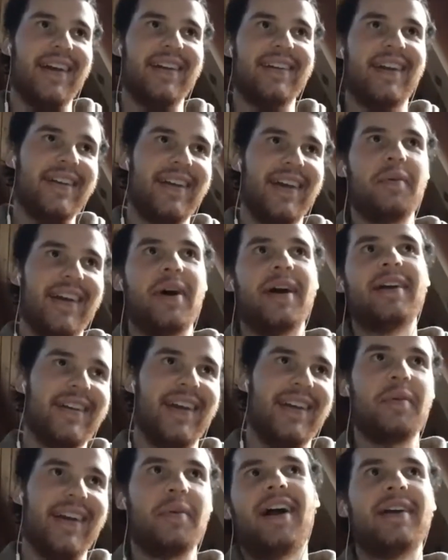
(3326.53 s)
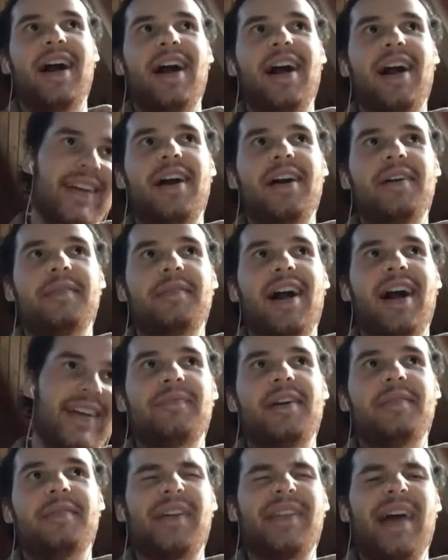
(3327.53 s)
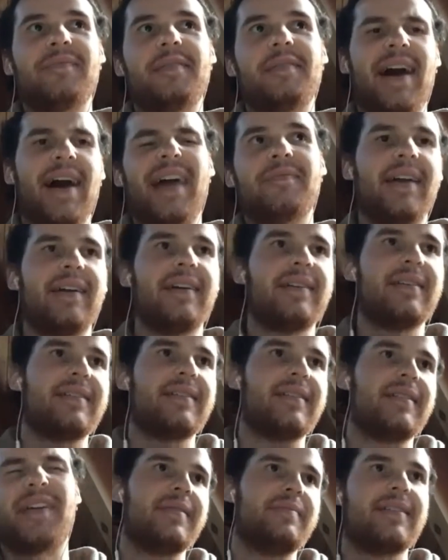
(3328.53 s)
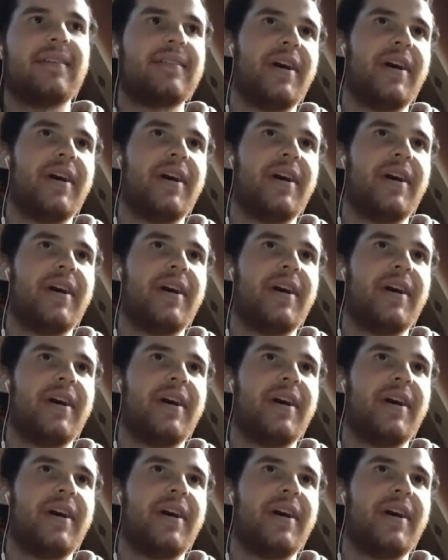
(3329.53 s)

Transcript: Anyway, fuck that guy. But